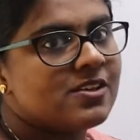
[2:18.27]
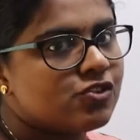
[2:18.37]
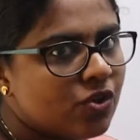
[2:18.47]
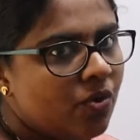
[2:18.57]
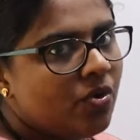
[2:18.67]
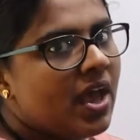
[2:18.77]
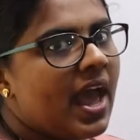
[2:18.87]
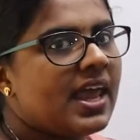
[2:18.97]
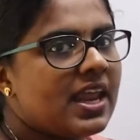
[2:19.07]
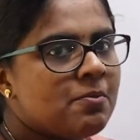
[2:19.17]
So
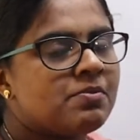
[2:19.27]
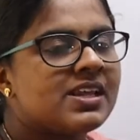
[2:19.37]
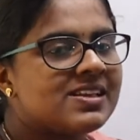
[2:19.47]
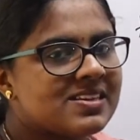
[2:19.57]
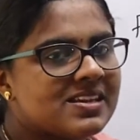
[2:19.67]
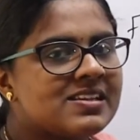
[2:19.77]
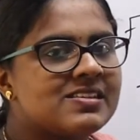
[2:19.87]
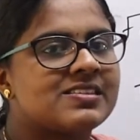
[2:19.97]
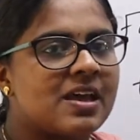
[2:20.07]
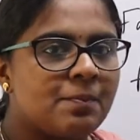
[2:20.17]
an empty set
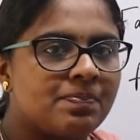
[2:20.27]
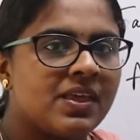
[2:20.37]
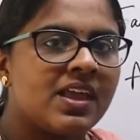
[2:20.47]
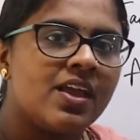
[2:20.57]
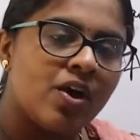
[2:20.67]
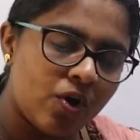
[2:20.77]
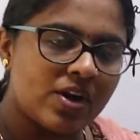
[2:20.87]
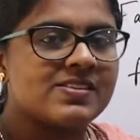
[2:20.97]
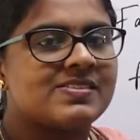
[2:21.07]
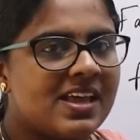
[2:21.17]
is something or
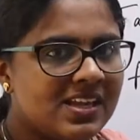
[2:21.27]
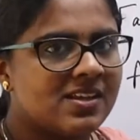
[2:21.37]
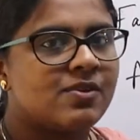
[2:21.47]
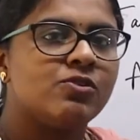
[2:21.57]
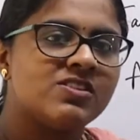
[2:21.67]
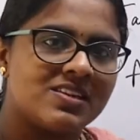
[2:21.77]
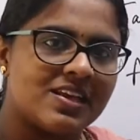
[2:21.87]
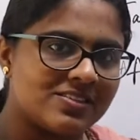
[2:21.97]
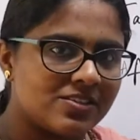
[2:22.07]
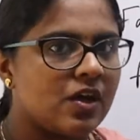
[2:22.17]
a set which
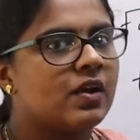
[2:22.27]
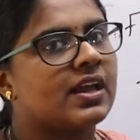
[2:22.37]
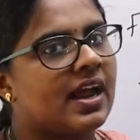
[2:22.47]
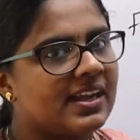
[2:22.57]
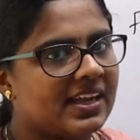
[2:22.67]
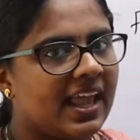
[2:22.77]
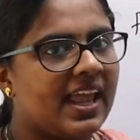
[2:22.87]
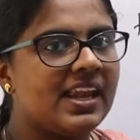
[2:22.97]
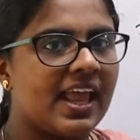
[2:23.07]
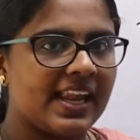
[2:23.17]
does not
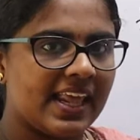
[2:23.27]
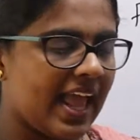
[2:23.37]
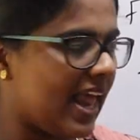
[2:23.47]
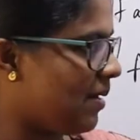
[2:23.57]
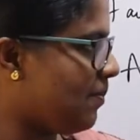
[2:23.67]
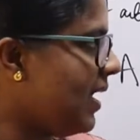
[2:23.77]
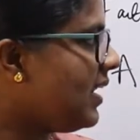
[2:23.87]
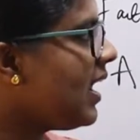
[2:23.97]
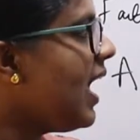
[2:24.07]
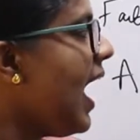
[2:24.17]
contain any element,
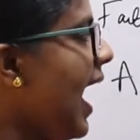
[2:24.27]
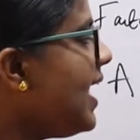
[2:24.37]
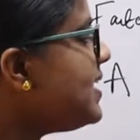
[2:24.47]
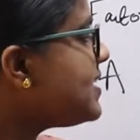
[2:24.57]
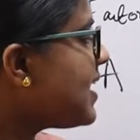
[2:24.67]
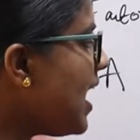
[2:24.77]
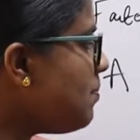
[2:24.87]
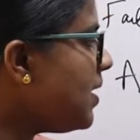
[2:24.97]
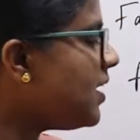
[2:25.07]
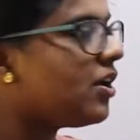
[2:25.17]
and it
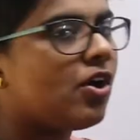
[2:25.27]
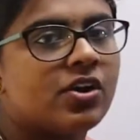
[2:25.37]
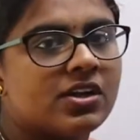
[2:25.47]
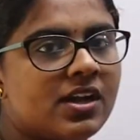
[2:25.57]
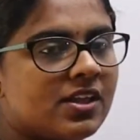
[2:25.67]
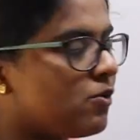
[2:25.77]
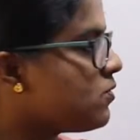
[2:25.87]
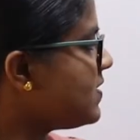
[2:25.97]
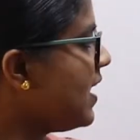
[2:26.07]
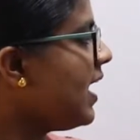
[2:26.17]
can be denoted
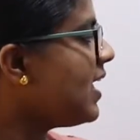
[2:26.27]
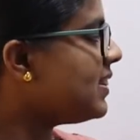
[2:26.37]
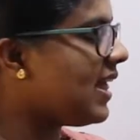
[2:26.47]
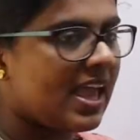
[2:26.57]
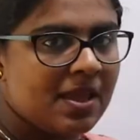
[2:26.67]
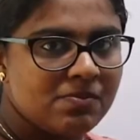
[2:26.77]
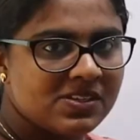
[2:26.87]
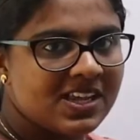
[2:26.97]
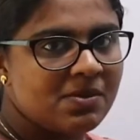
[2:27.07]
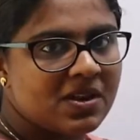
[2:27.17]
using the
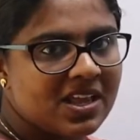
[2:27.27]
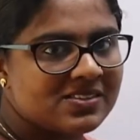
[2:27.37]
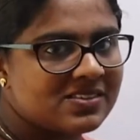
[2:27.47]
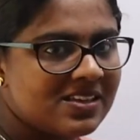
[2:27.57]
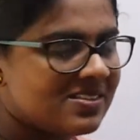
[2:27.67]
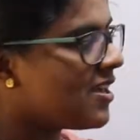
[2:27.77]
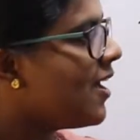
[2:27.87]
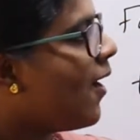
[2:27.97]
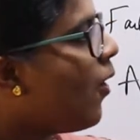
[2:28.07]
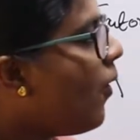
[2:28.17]
empty braces
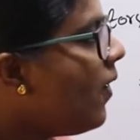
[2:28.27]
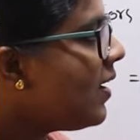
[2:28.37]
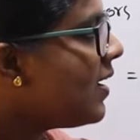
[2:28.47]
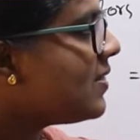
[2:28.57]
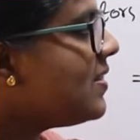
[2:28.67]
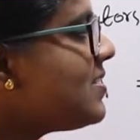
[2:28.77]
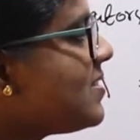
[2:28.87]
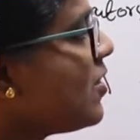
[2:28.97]
or this